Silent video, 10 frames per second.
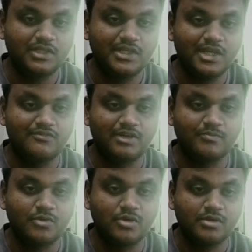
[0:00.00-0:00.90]
create
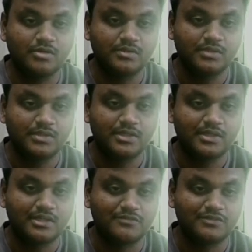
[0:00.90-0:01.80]
one more
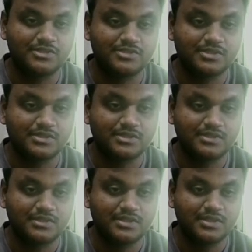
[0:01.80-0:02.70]
request,
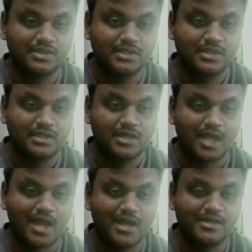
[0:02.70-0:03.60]

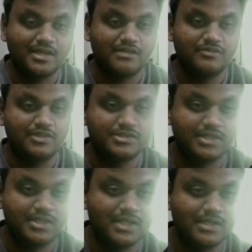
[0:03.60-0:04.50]
add a request
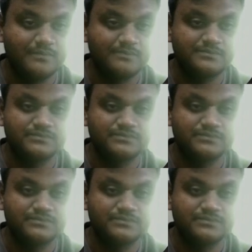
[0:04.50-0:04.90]
here,